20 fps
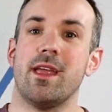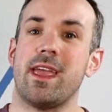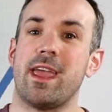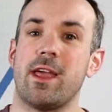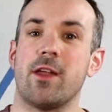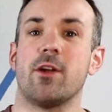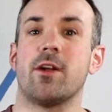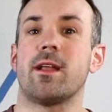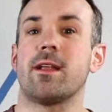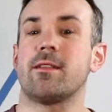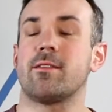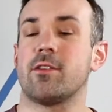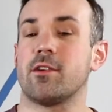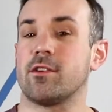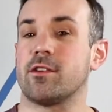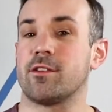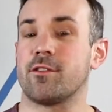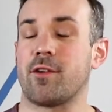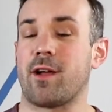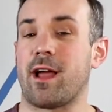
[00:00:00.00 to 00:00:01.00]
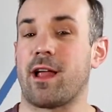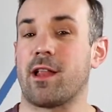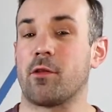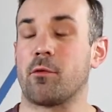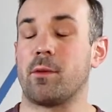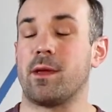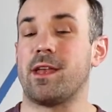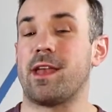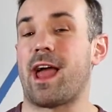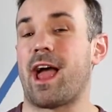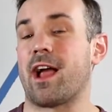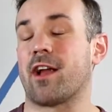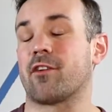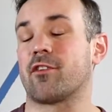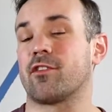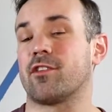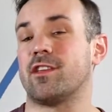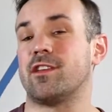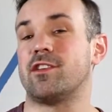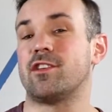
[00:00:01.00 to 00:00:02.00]
internet searches for Halloween
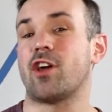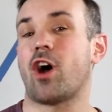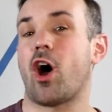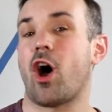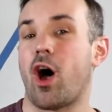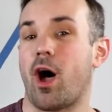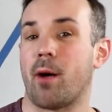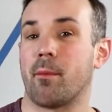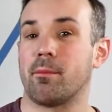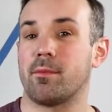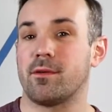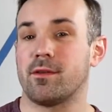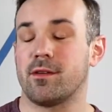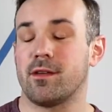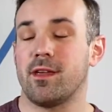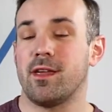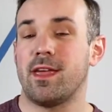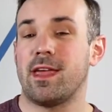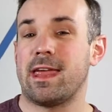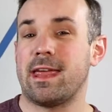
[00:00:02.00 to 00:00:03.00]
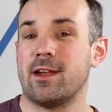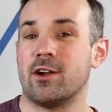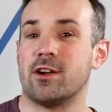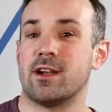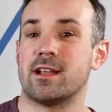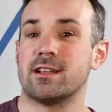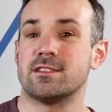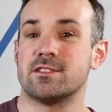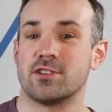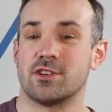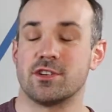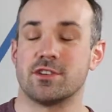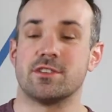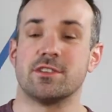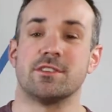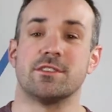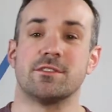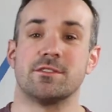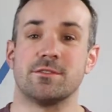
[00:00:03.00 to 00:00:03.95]
actually topped internet searches